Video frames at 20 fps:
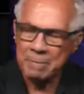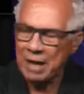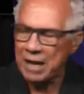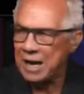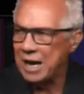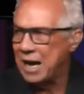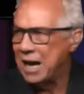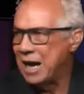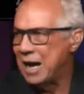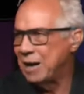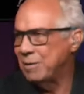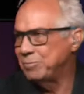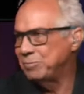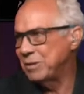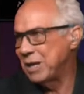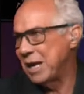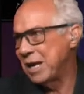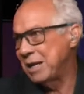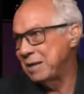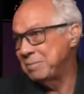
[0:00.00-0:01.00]
Um,
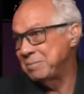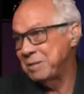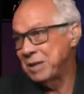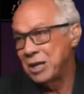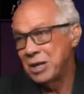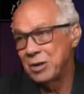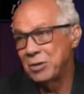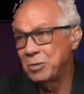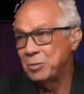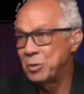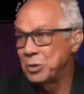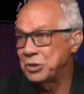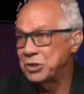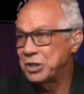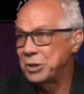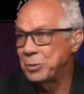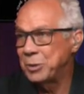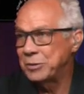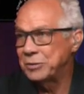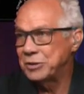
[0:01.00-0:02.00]
and, you know, we'll
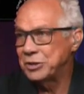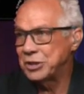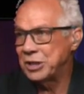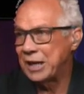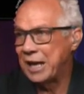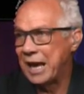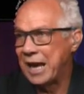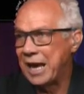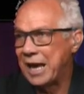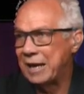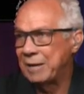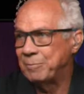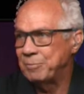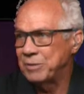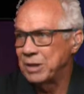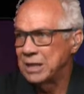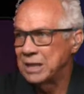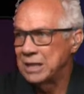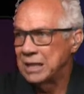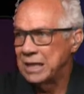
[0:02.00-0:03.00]
see whether it's going to hang.
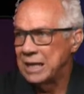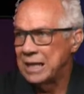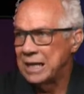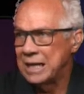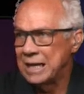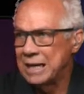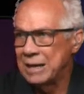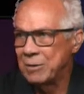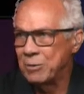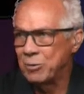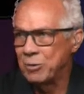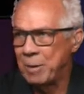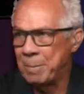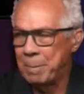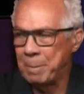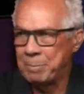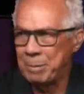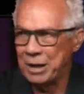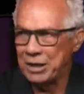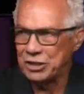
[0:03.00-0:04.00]
Uh, we're up a
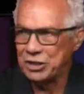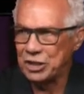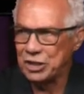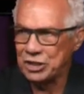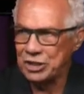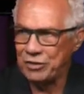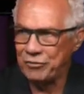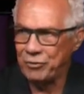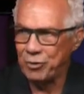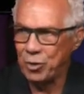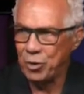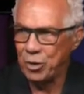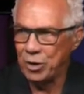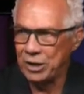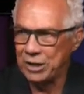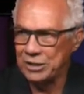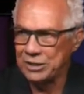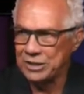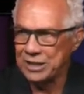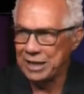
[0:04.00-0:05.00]
buck 64
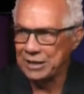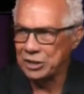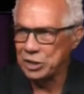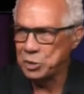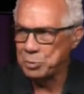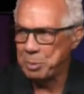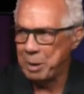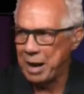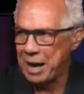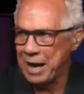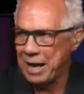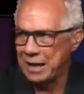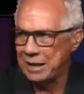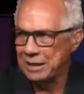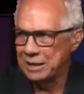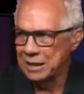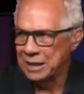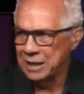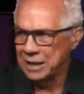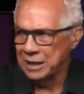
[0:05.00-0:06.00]
inside the SPY.
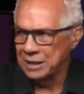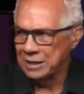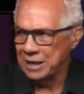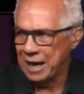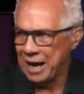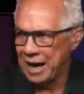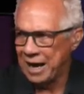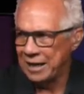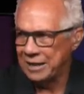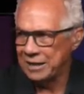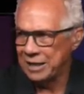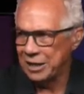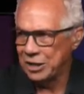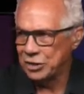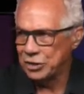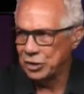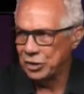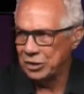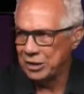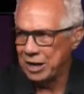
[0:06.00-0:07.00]
The high that it
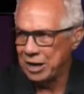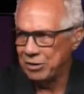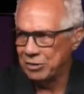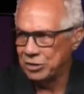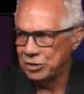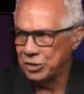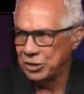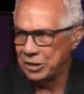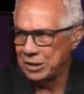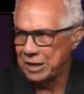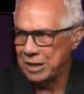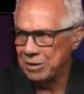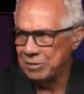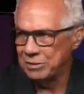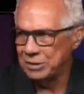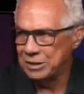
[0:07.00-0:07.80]
took out, took it out